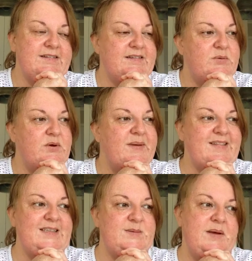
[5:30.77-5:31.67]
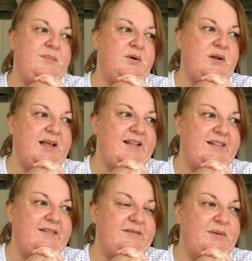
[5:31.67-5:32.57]
We want to meet these people,
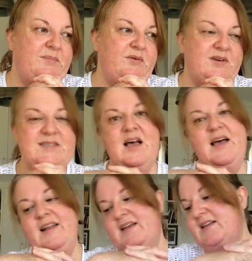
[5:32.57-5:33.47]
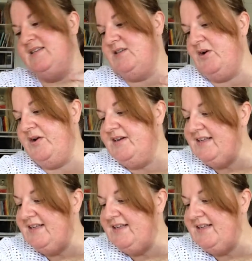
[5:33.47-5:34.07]
and people are excited. So